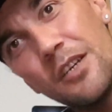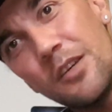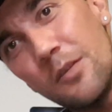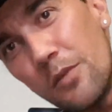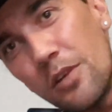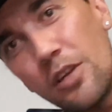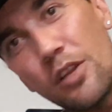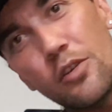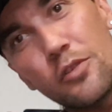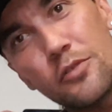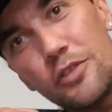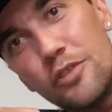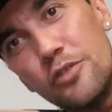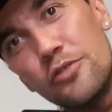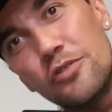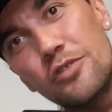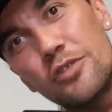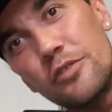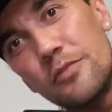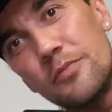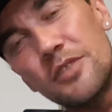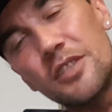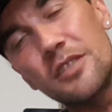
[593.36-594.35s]
Well,
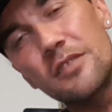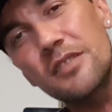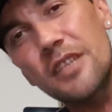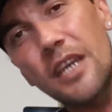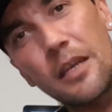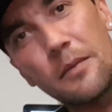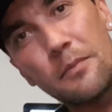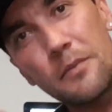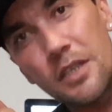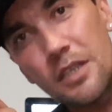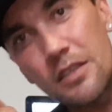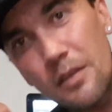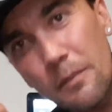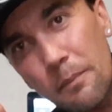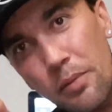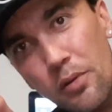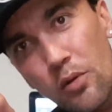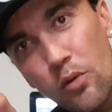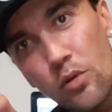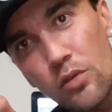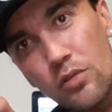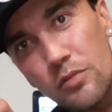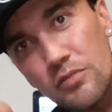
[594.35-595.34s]
YouTube just gave me an
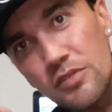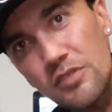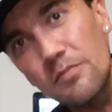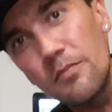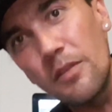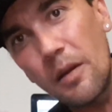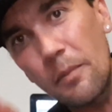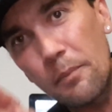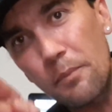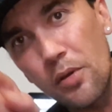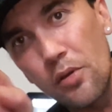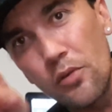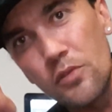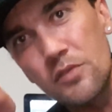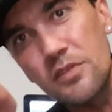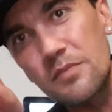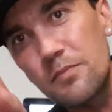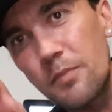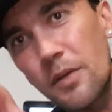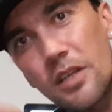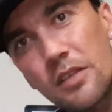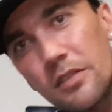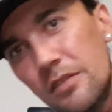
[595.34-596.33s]
applause
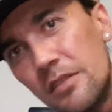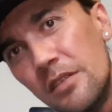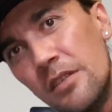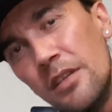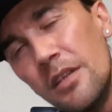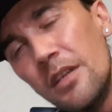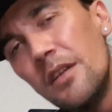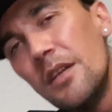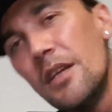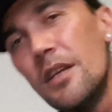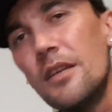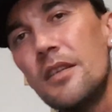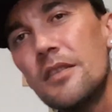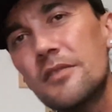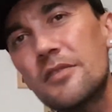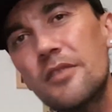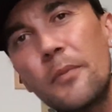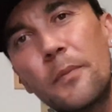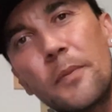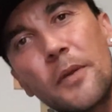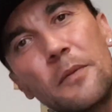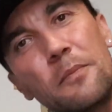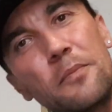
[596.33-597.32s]
button.
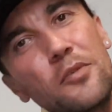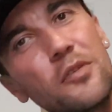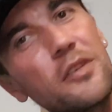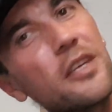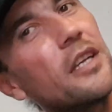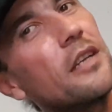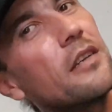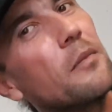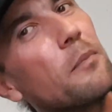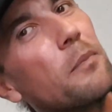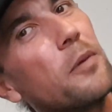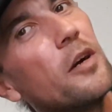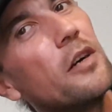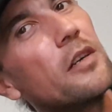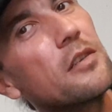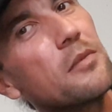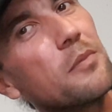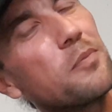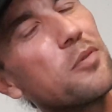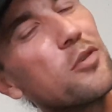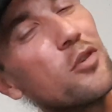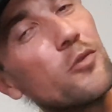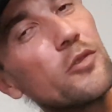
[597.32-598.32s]
so people can hurt
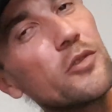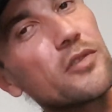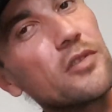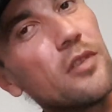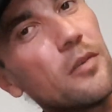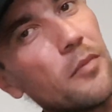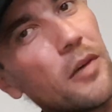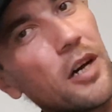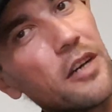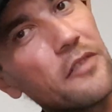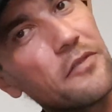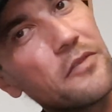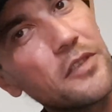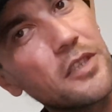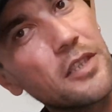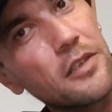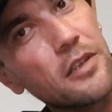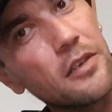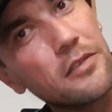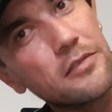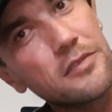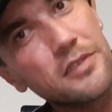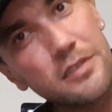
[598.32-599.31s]
applause on my
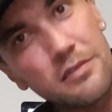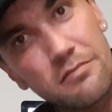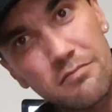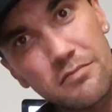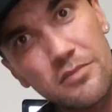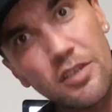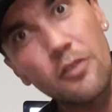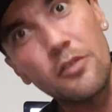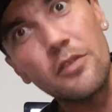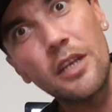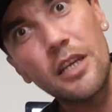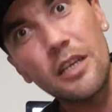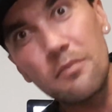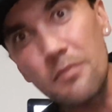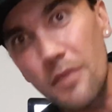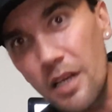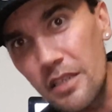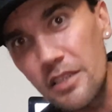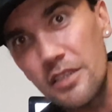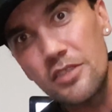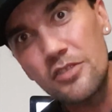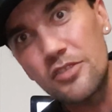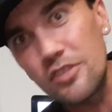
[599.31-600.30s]
videos and donate
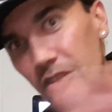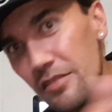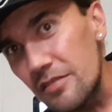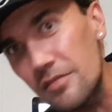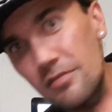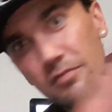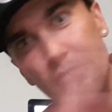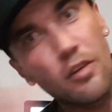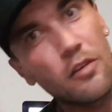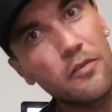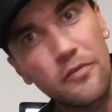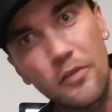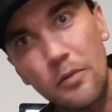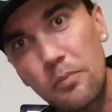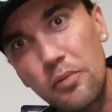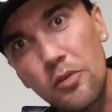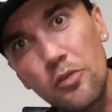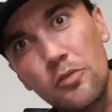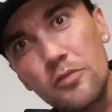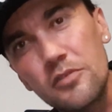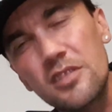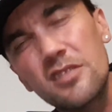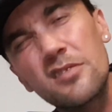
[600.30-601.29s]
money just off
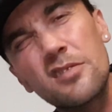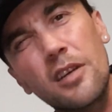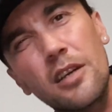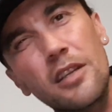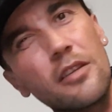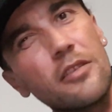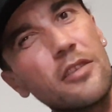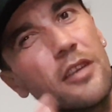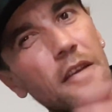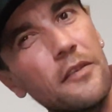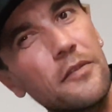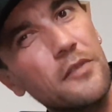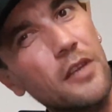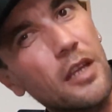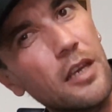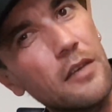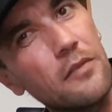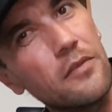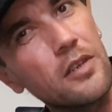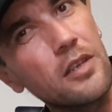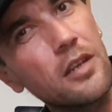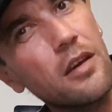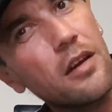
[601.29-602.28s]
applauses. I don't have to
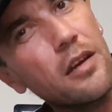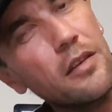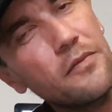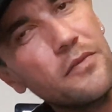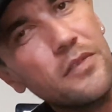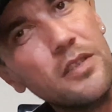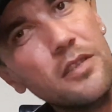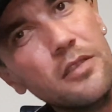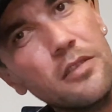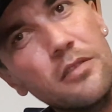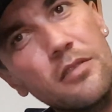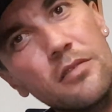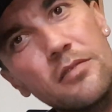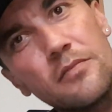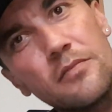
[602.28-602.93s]
have a live video.